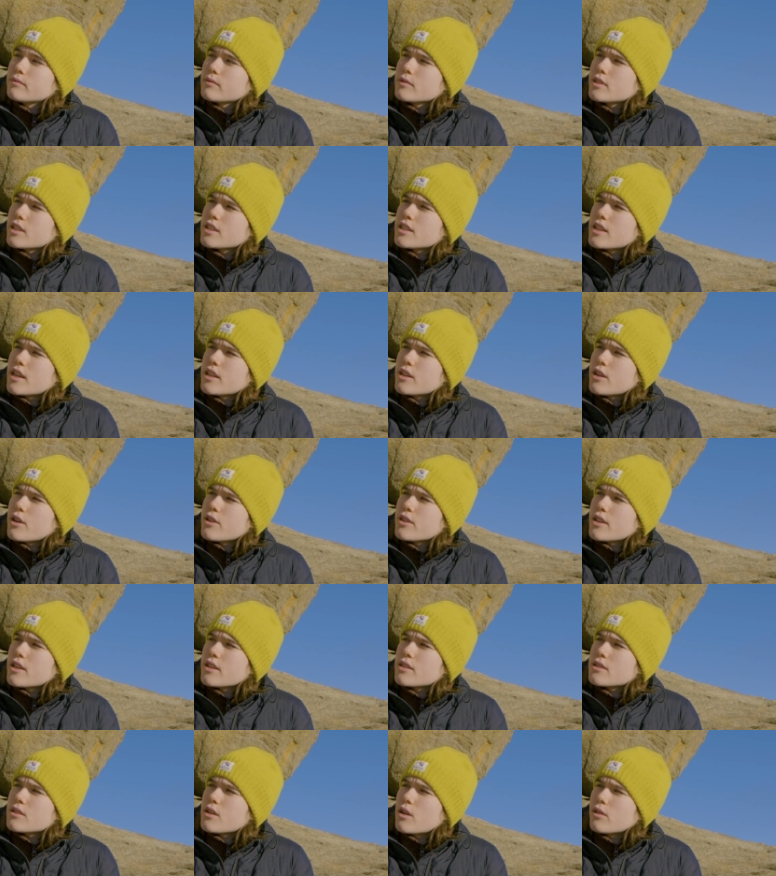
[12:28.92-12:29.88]
because I know
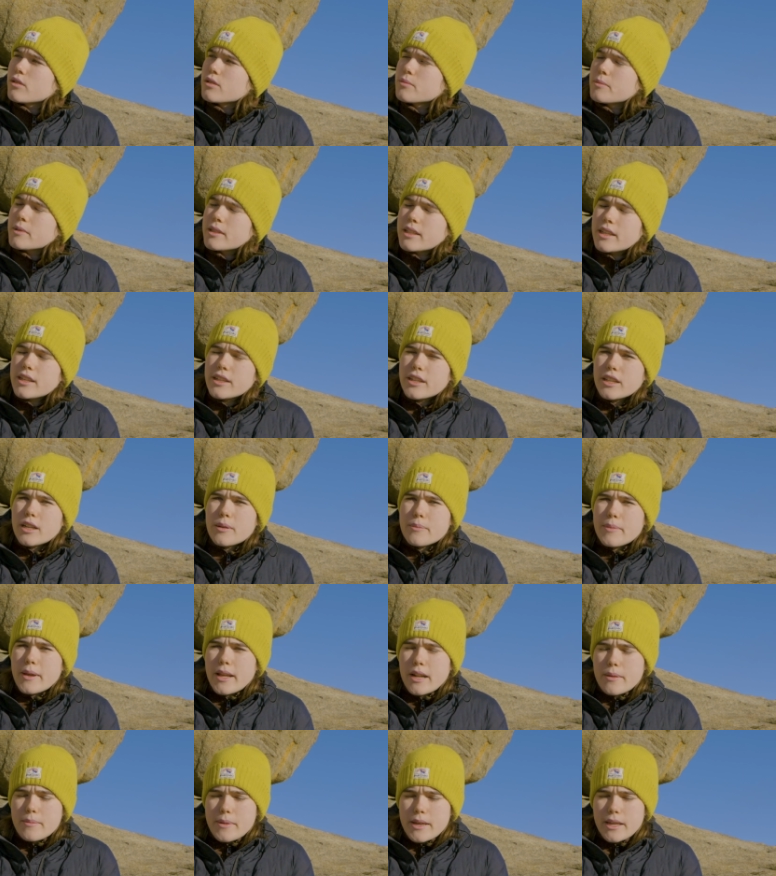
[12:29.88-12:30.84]
that's ultimately going to
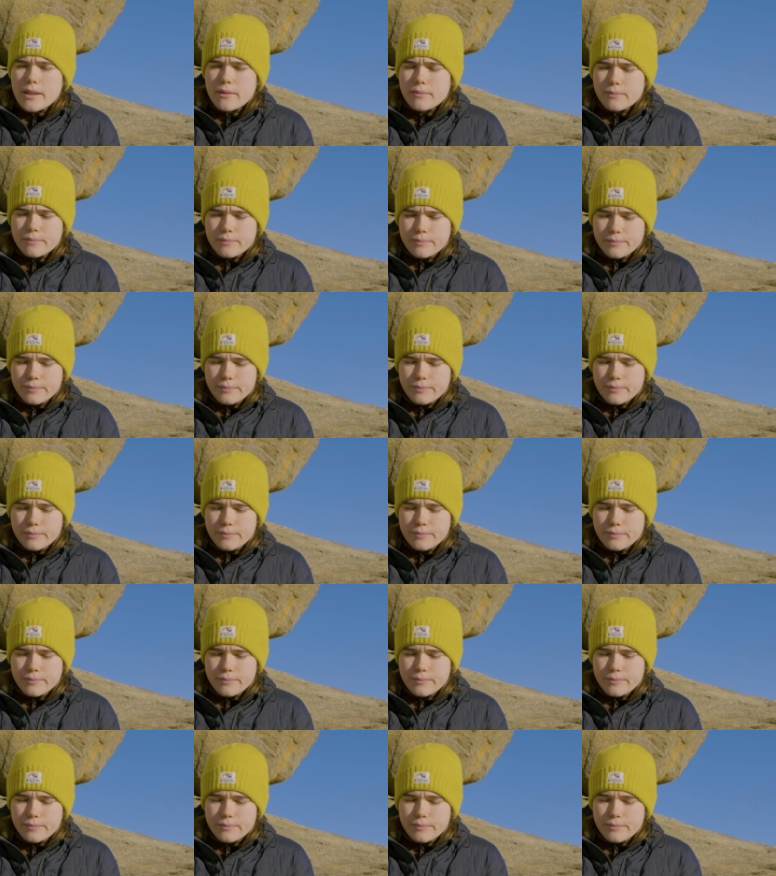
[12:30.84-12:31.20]
better me.